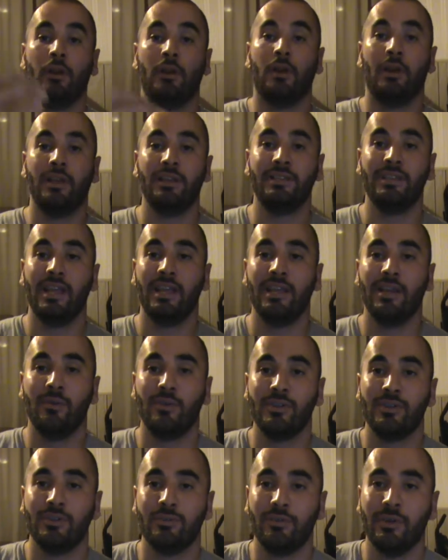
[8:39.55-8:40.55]
I said there
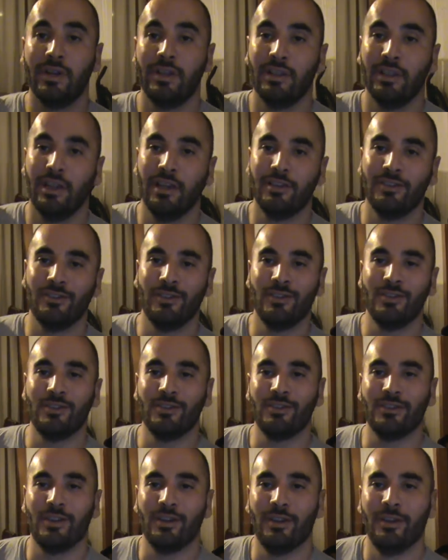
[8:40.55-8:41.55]
was three things. This
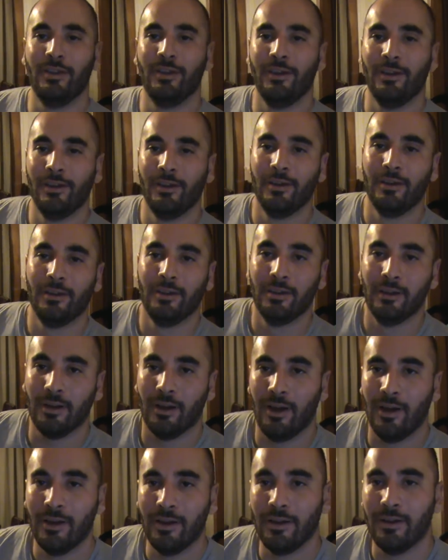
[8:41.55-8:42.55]
is a
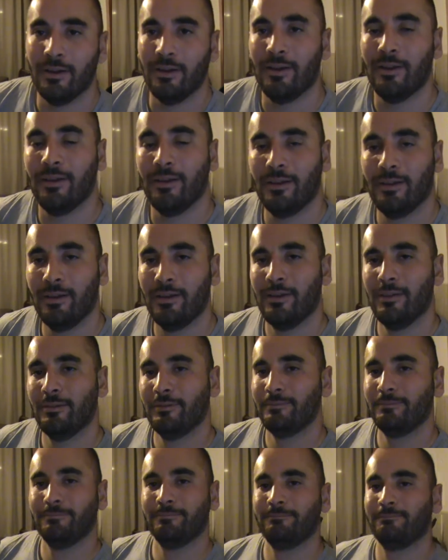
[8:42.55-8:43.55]
un,
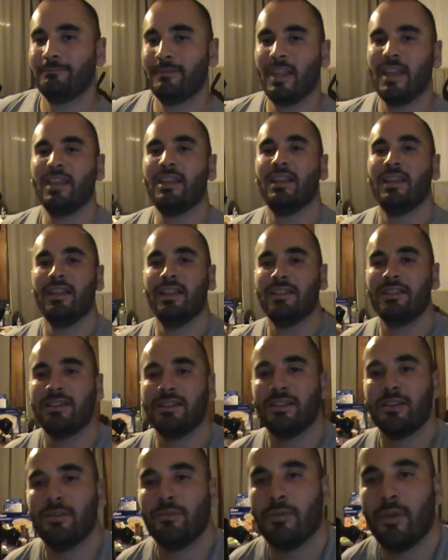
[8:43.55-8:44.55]
uh, this
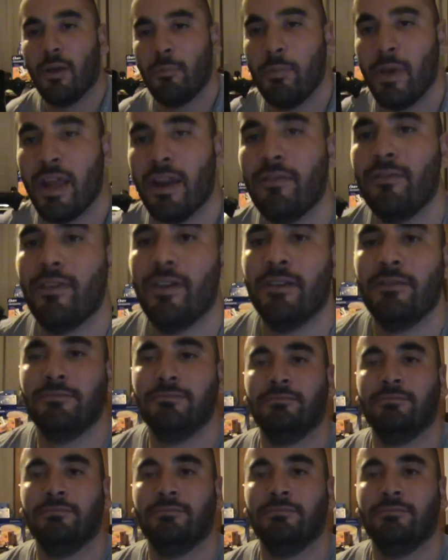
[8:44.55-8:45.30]
is a, a benefit.